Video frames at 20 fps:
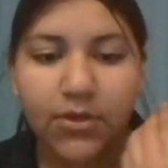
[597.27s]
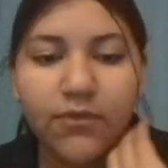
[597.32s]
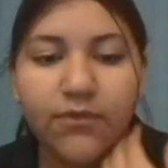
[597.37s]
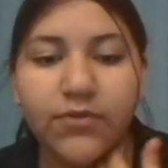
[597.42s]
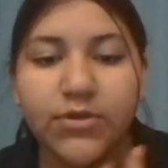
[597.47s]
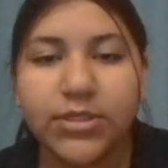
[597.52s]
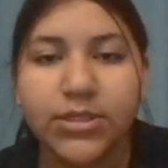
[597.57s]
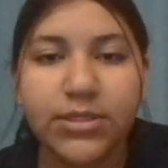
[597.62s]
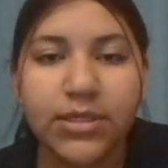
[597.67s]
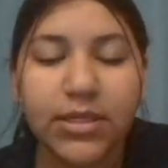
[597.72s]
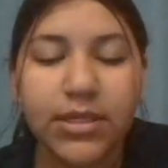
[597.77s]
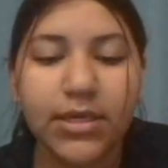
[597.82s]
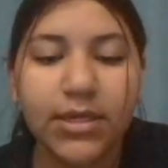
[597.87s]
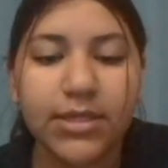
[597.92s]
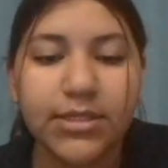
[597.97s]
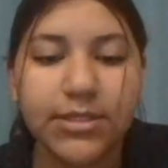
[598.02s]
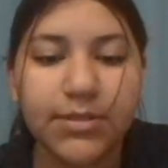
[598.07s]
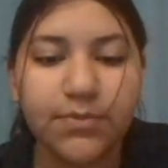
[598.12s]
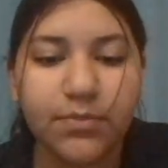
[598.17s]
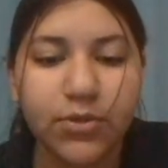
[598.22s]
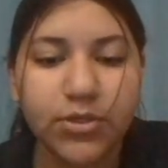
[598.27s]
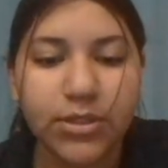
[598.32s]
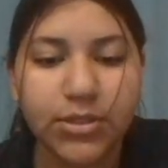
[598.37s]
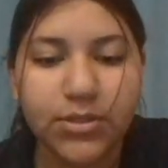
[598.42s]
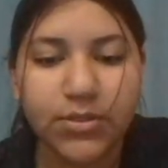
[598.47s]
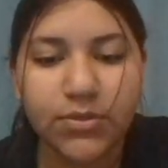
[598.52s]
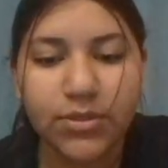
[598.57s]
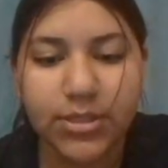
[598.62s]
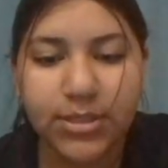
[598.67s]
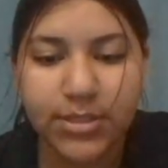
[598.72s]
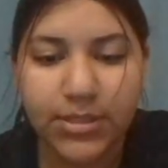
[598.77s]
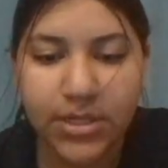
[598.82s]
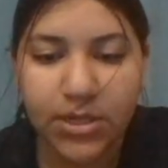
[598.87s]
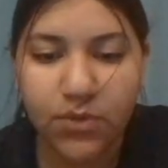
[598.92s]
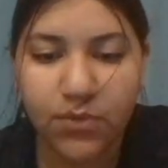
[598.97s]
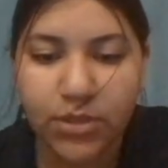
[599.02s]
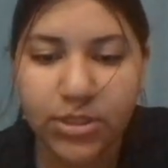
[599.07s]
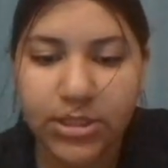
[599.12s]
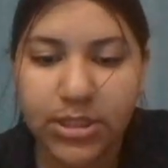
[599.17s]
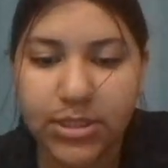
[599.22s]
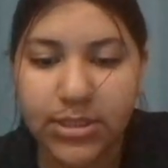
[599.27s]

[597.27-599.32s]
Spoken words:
Firstly, it's important to distinguish